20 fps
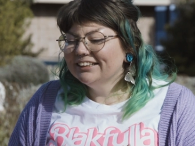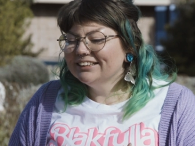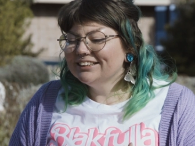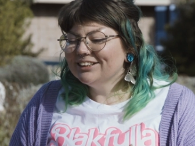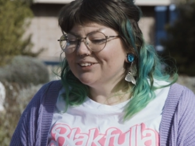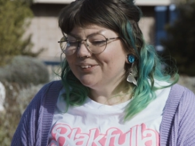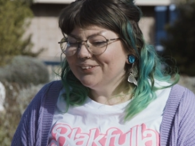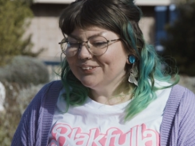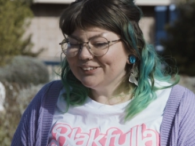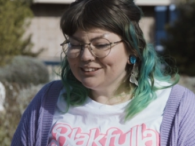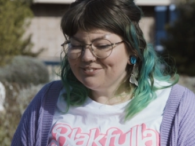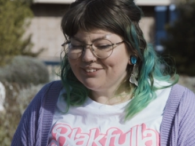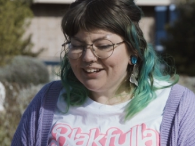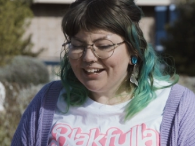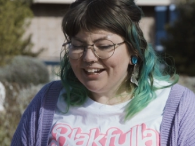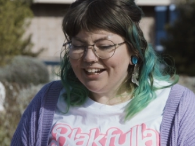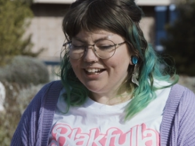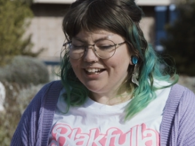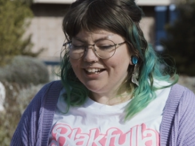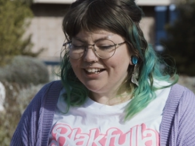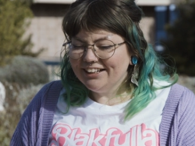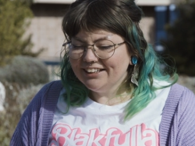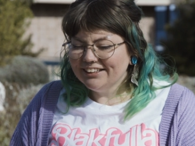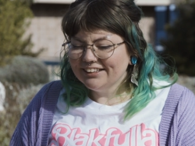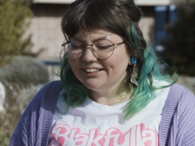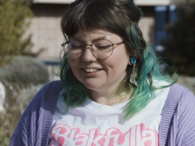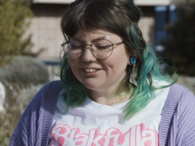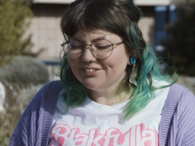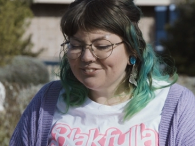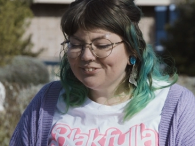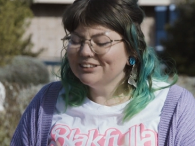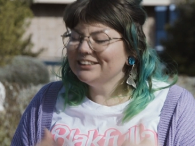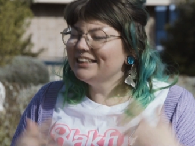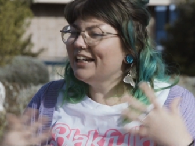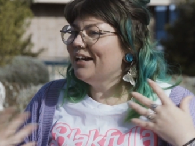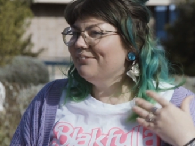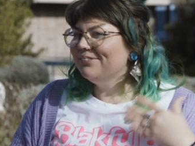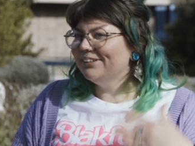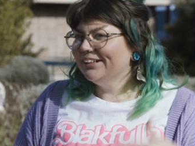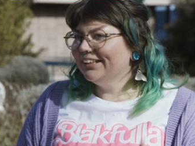Talks about what's
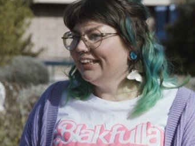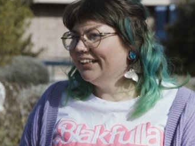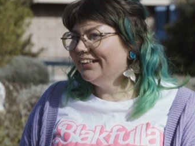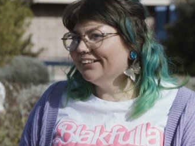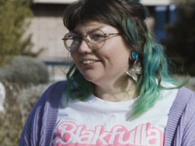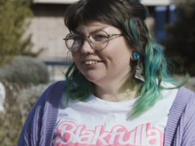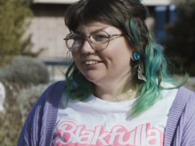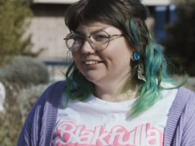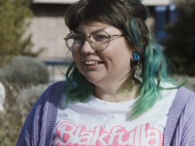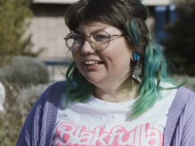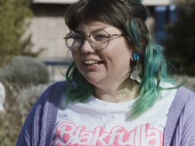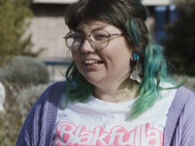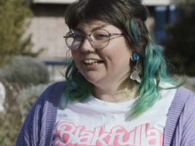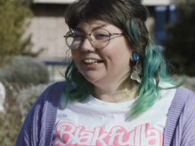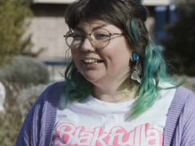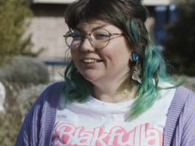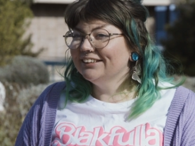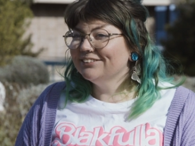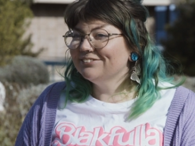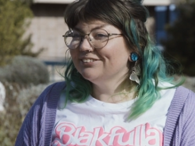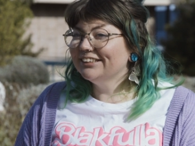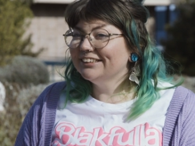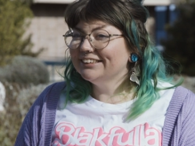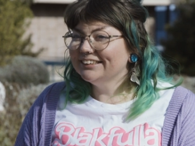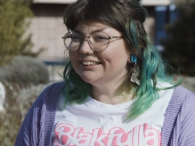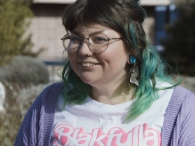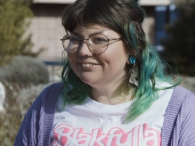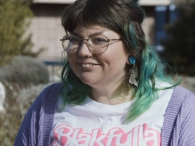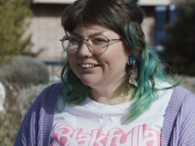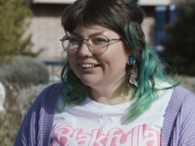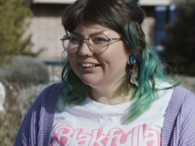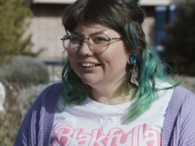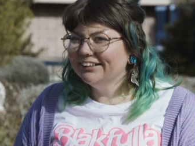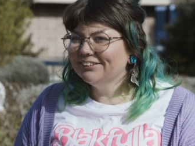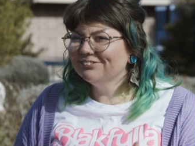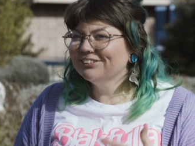happening here on the land with the Dinawan,